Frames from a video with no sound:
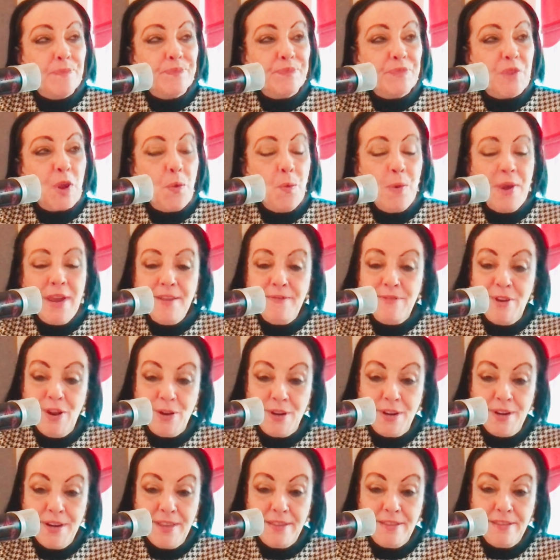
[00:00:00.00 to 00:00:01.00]
way of
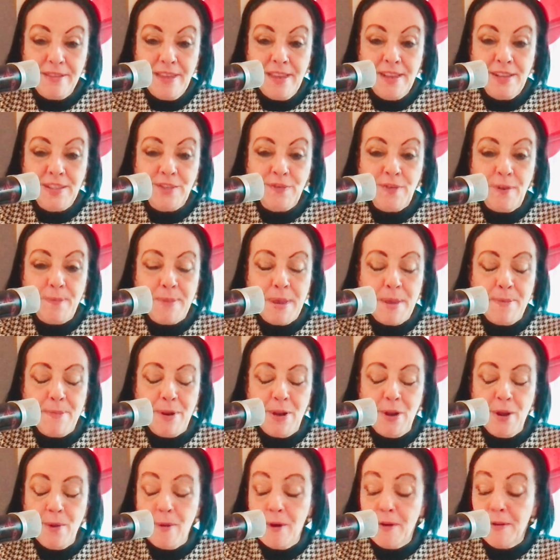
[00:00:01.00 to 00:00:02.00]
looking at things for people
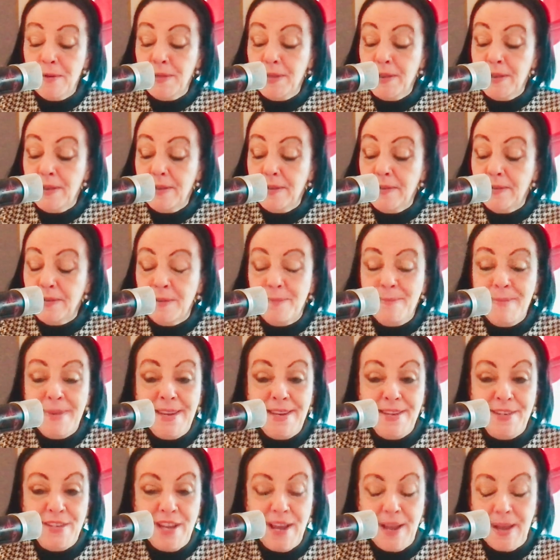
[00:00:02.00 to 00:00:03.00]
who are in the, the
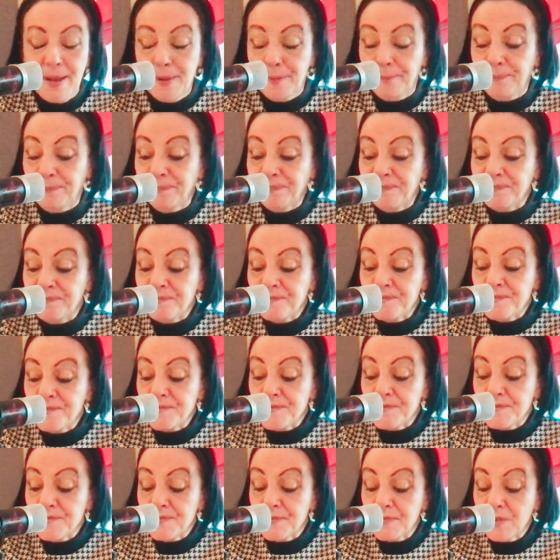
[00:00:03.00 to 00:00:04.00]
media,
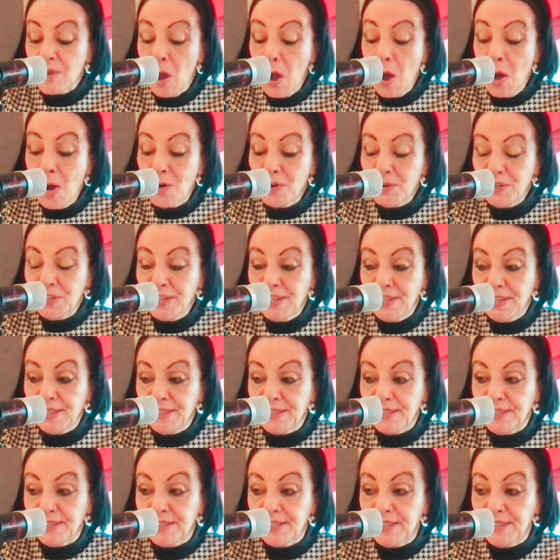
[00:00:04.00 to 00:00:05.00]

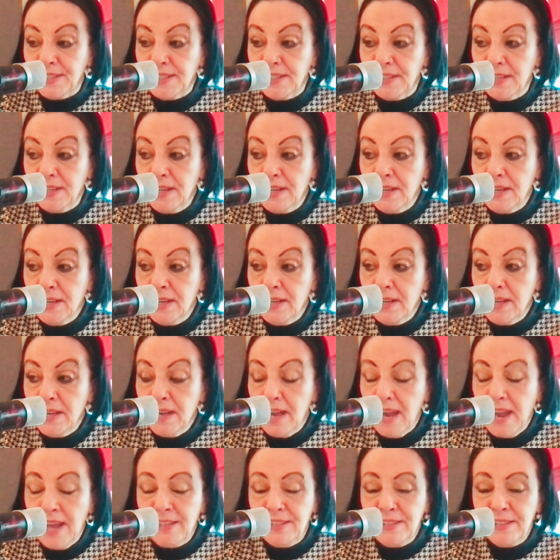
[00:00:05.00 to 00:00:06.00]
artists.
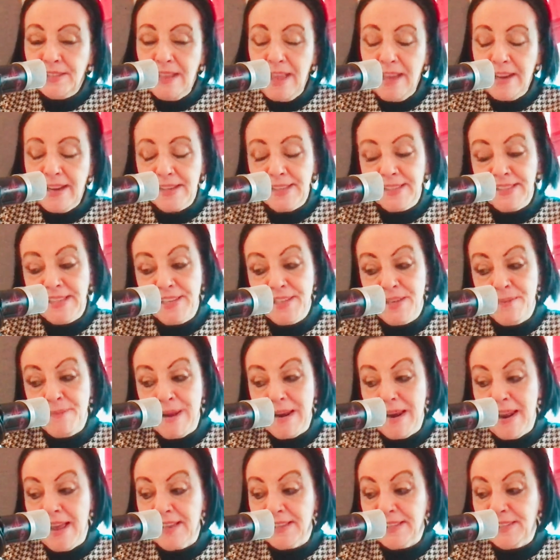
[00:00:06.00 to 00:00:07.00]
It's like I said in my
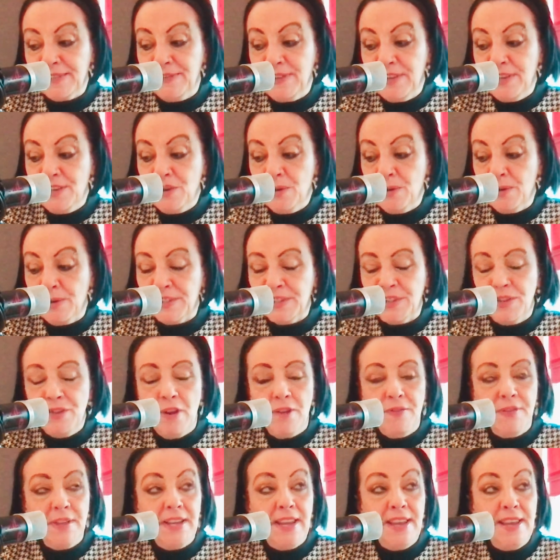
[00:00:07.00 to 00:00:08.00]
last video, it's
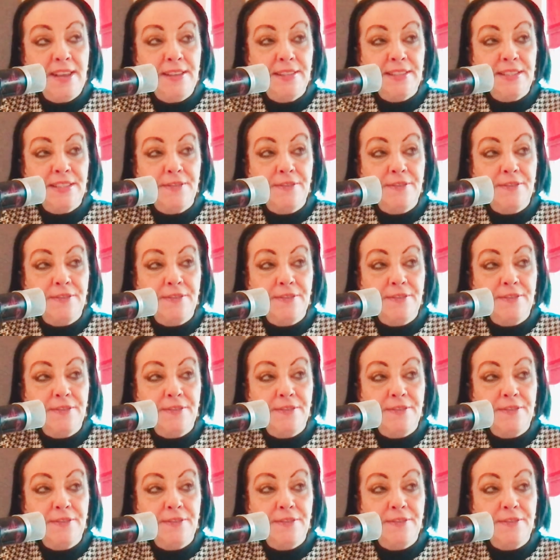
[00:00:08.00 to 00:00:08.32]
not the case of